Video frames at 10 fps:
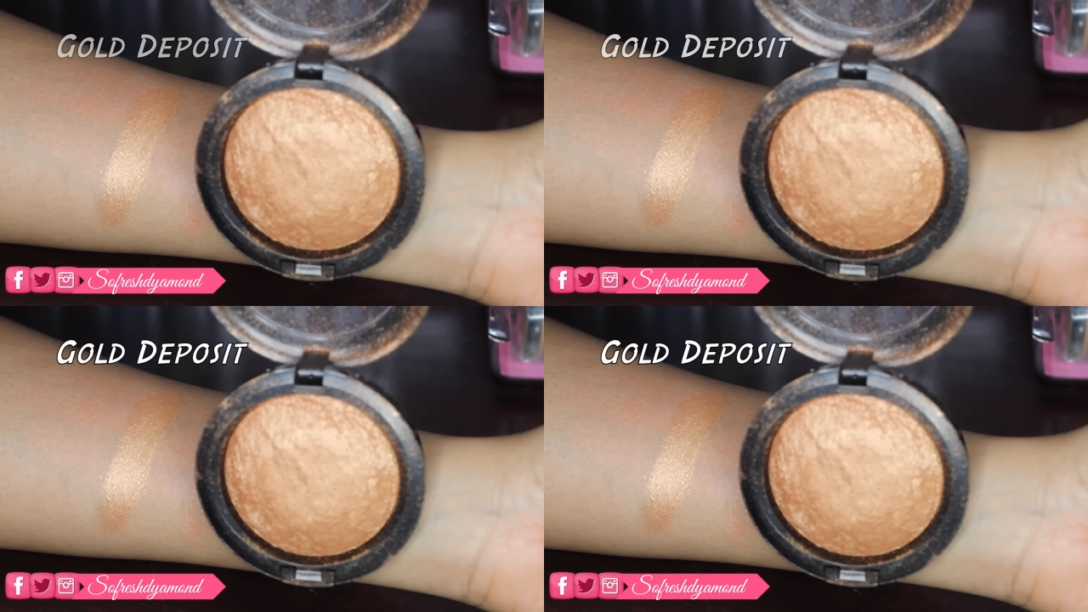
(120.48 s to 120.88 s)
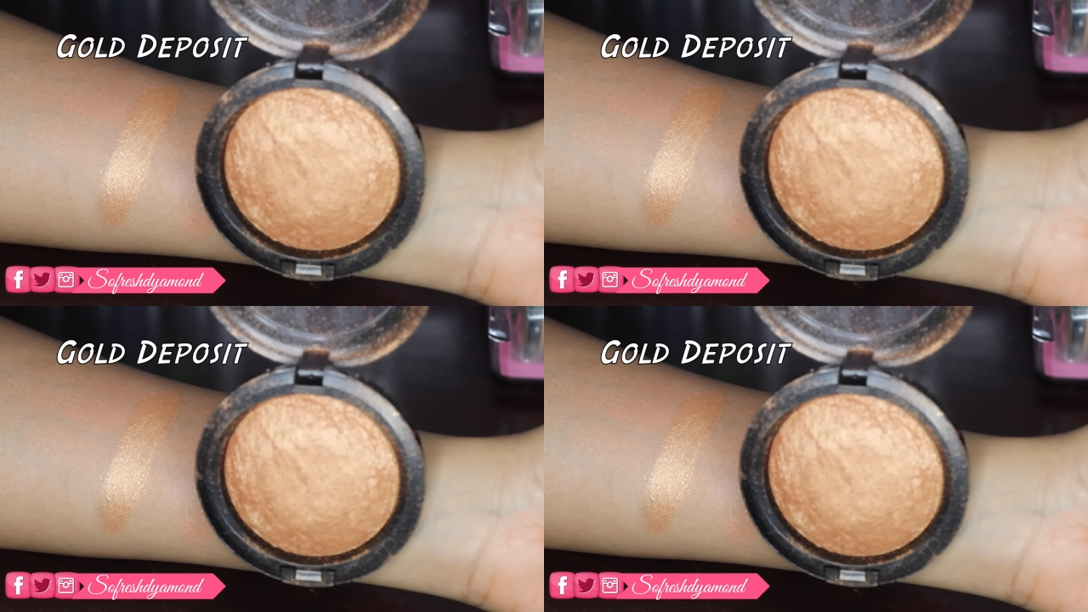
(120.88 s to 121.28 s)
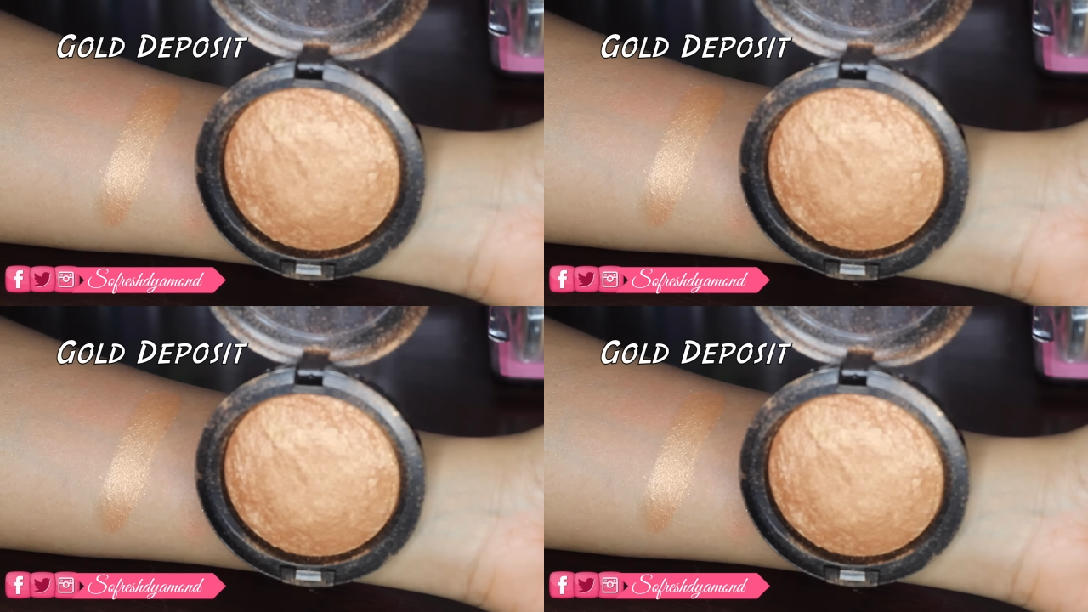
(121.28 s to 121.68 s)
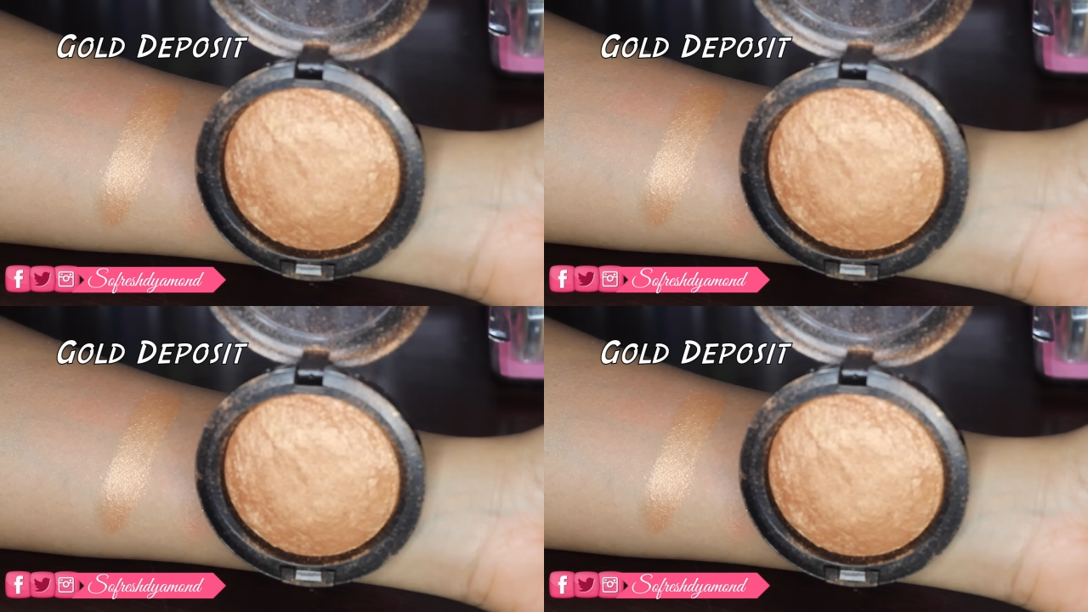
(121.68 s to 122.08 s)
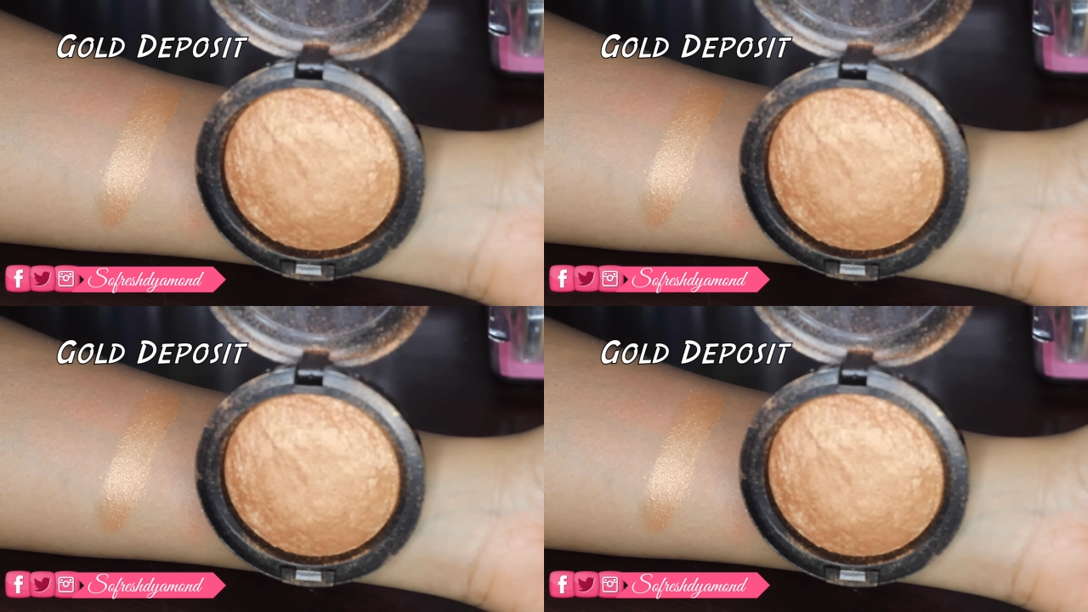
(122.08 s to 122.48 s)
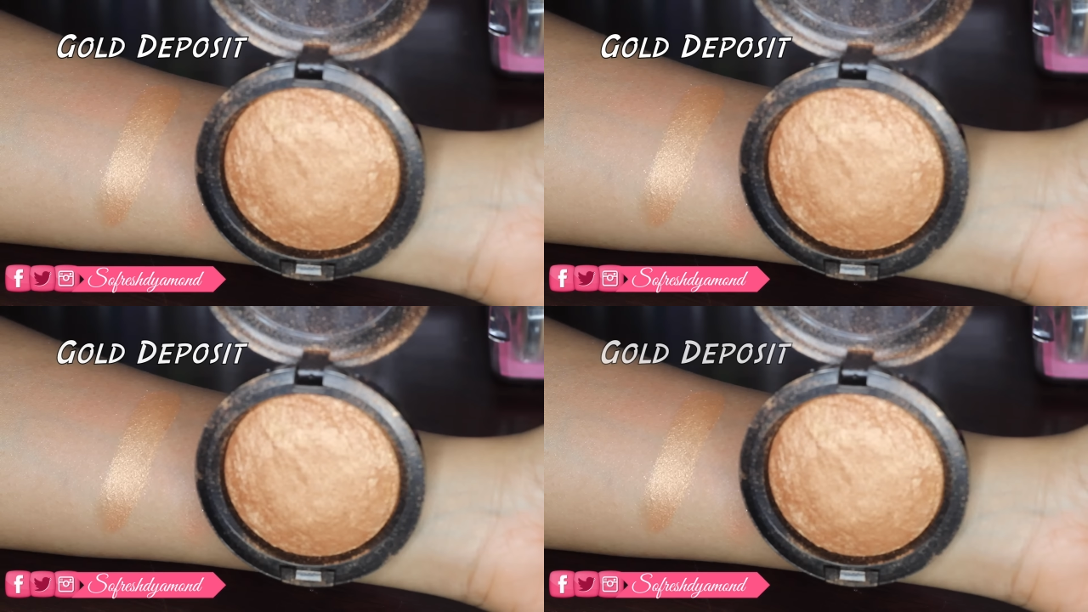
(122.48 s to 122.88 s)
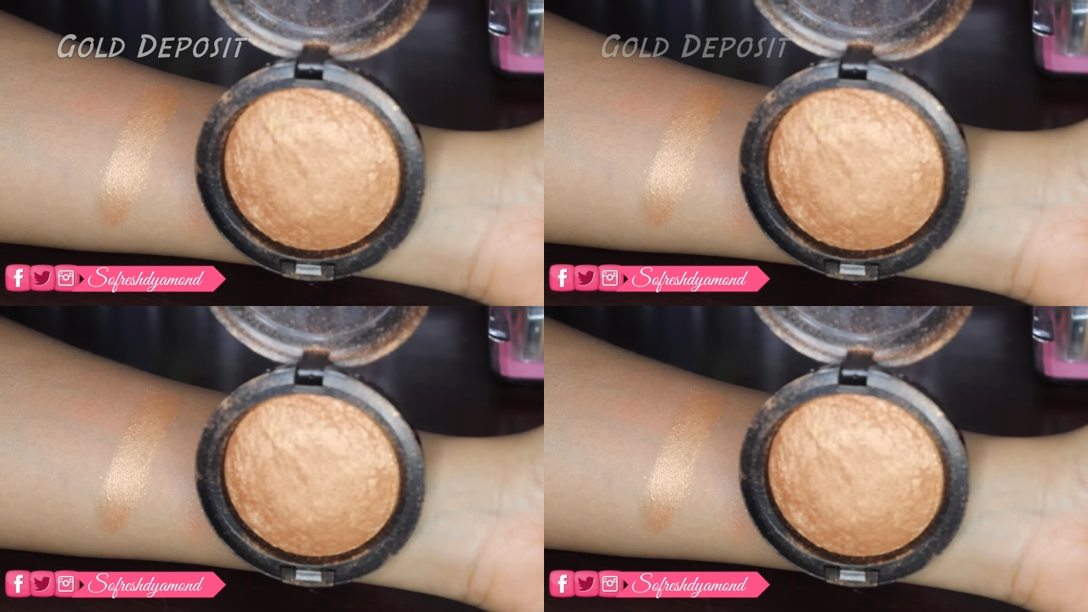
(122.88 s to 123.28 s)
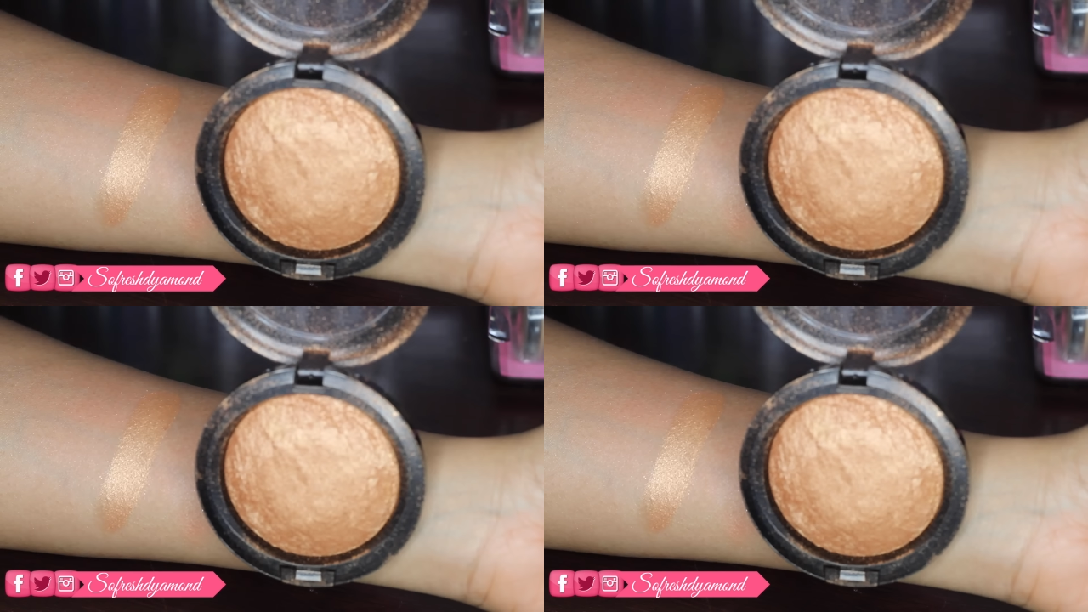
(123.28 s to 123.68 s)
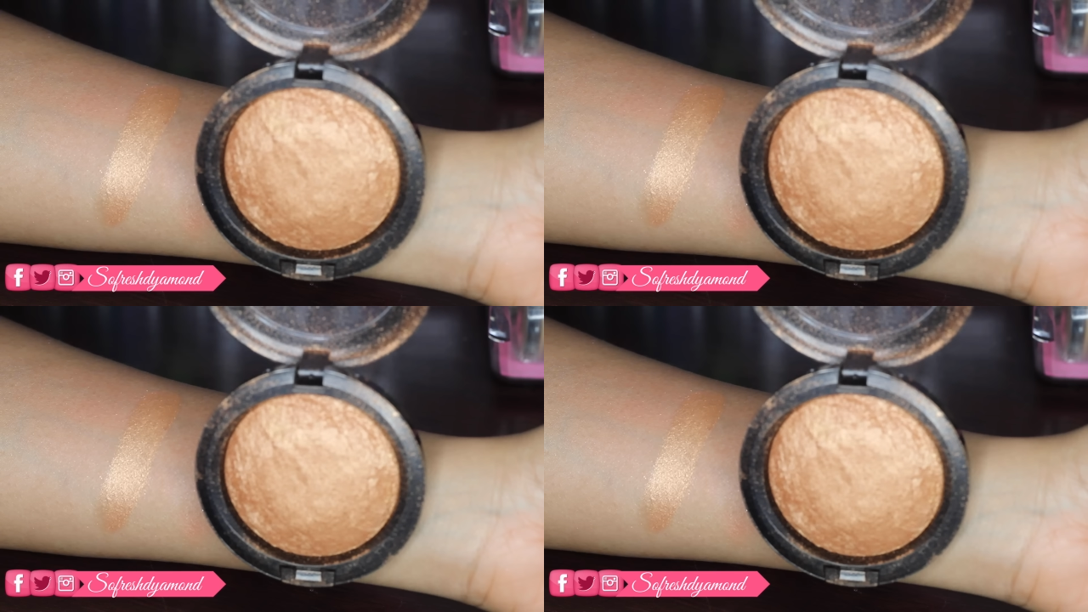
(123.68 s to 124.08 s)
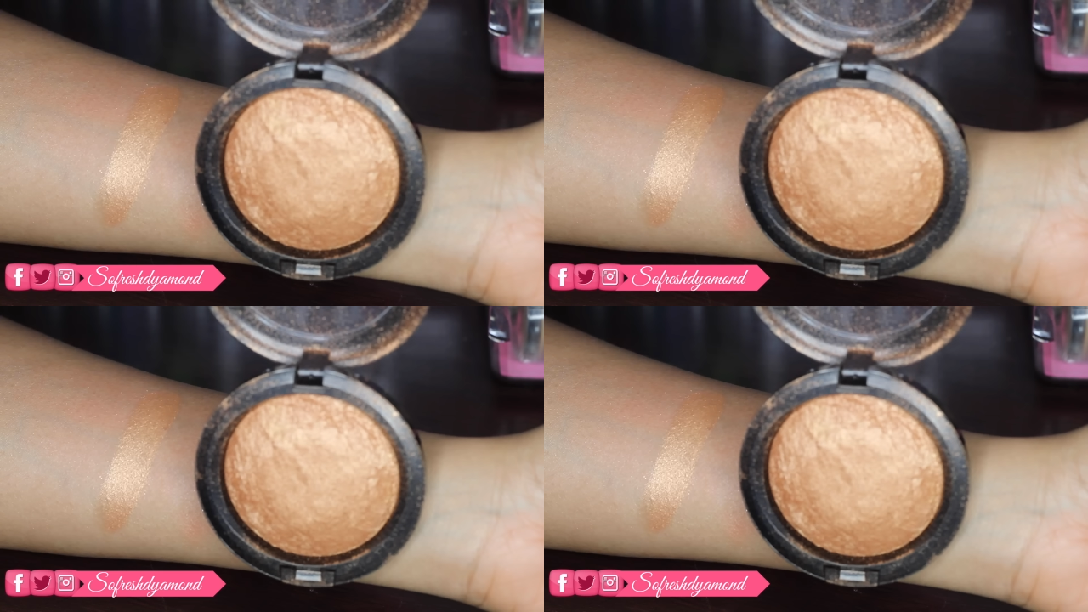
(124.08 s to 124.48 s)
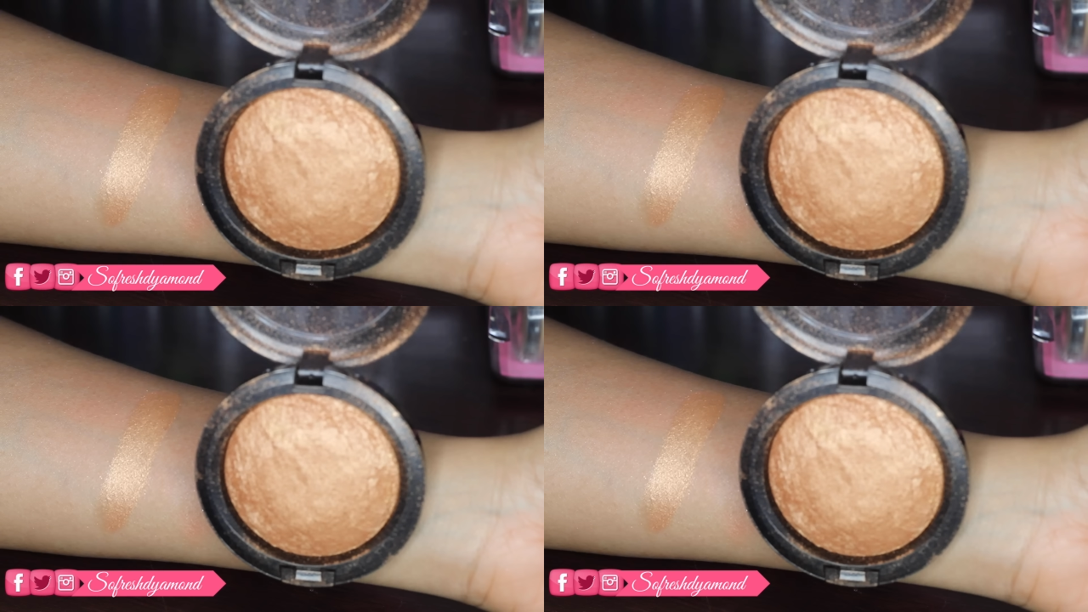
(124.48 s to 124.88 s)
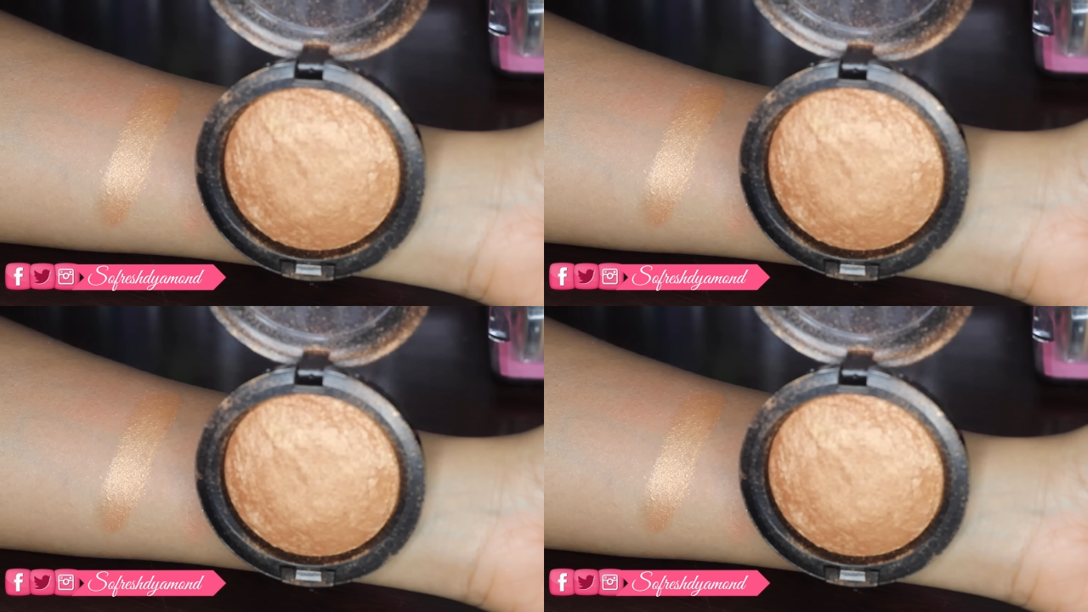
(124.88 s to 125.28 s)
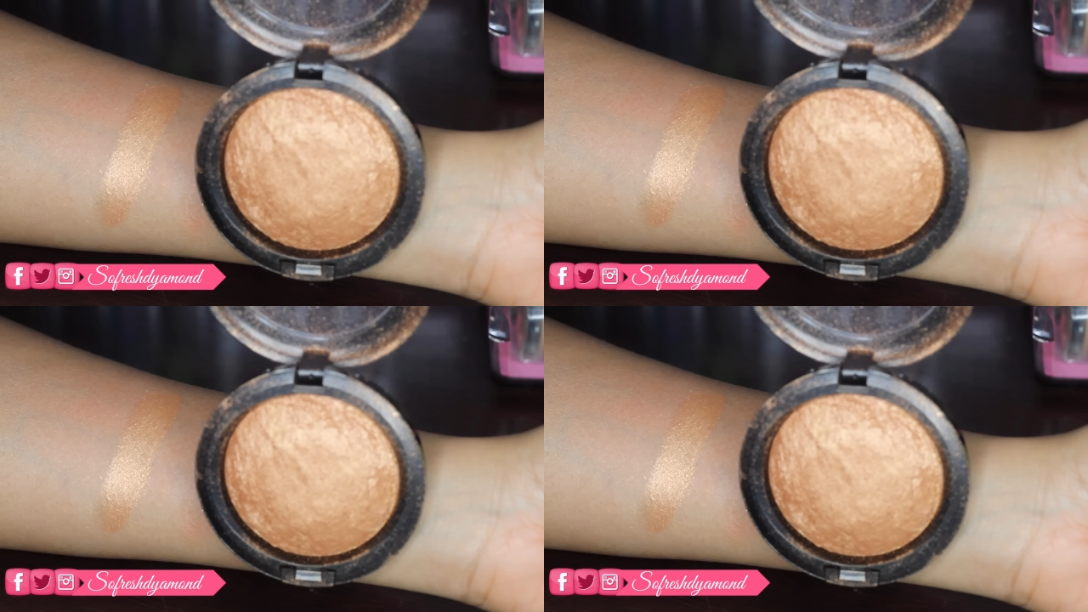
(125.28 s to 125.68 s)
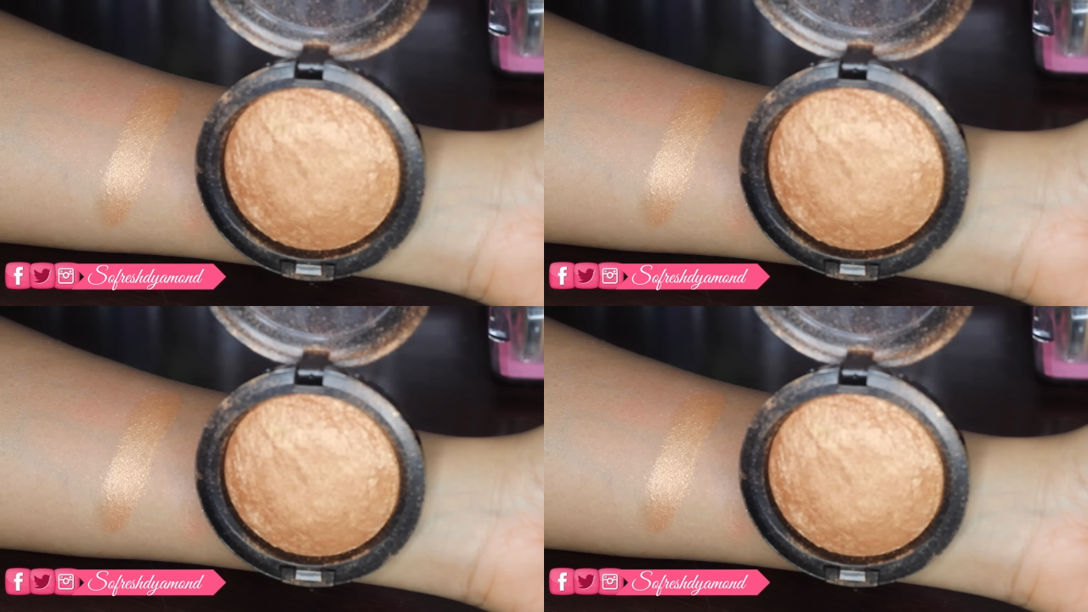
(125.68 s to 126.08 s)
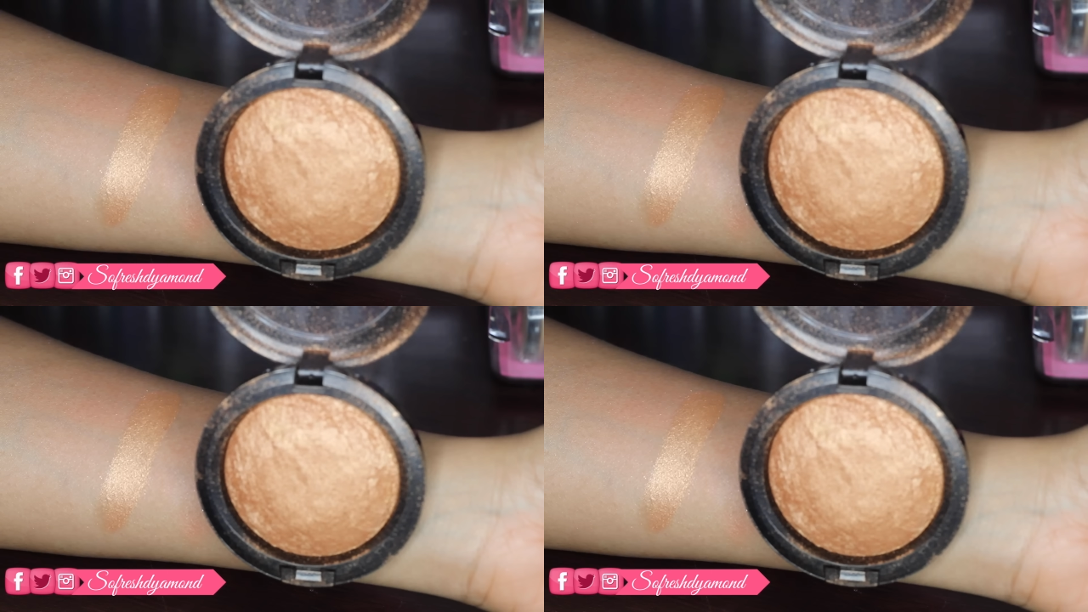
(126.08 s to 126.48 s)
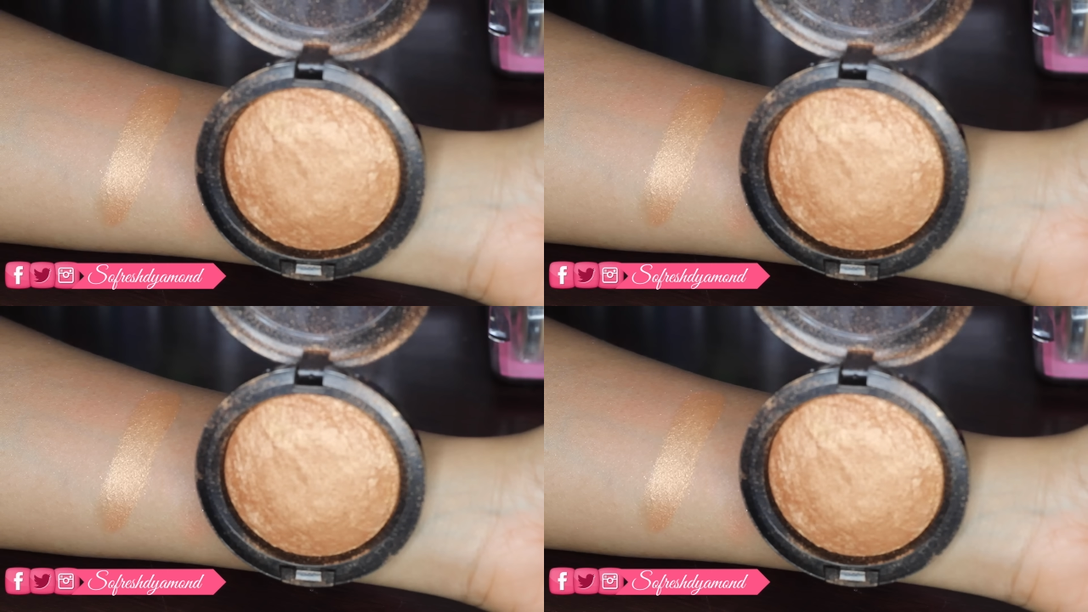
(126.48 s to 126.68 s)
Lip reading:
No face is visible, so there are no lips to read.